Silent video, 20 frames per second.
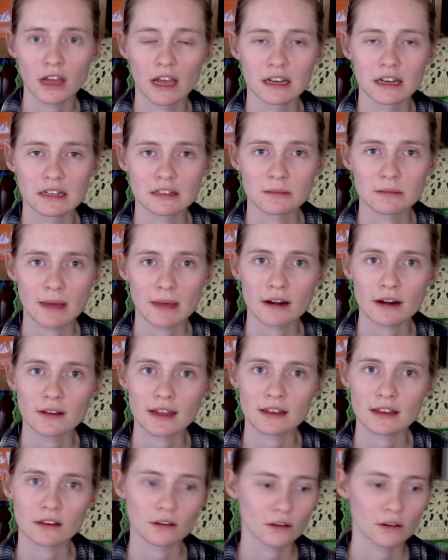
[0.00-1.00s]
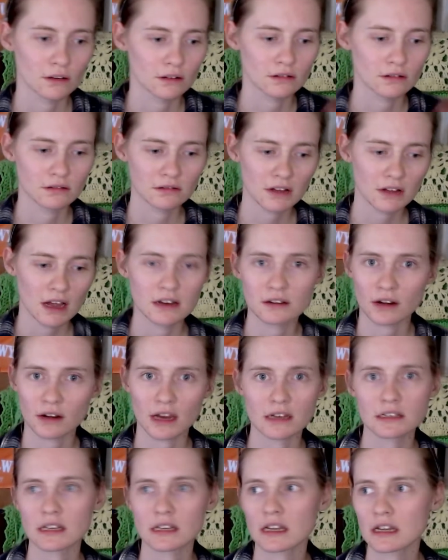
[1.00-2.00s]
And it doesn't matter that you're under
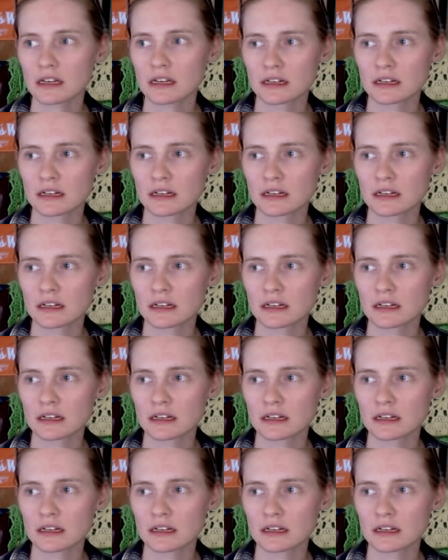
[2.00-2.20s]
18,